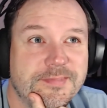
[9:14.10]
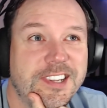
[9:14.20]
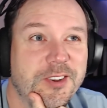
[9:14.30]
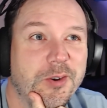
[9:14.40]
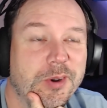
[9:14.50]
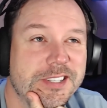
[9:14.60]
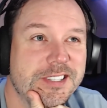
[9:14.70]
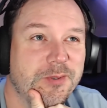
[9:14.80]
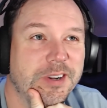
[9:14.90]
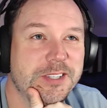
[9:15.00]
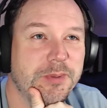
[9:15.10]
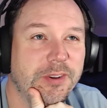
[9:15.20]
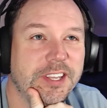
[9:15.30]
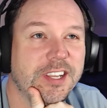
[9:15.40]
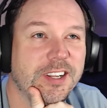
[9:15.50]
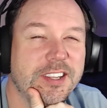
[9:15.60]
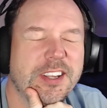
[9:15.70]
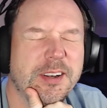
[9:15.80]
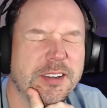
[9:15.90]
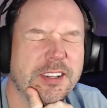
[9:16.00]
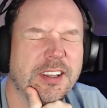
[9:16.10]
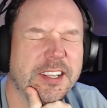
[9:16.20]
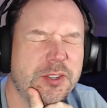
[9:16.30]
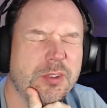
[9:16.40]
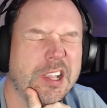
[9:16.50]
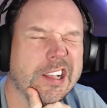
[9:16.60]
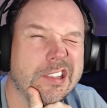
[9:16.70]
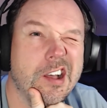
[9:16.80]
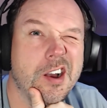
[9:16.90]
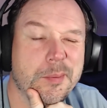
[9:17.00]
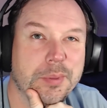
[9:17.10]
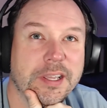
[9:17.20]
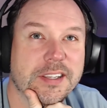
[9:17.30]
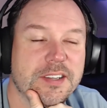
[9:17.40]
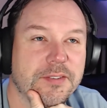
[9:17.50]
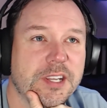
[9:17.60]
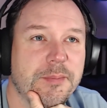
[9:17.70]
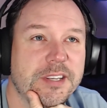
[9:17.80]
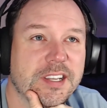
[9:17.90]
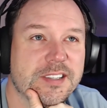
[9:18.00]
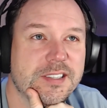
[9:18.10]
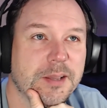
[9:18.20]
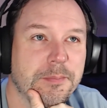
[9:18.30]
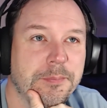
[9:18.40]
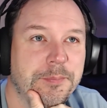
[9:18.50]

No one wants to watch me. Well, you can like do like long blinks every time I take a sip.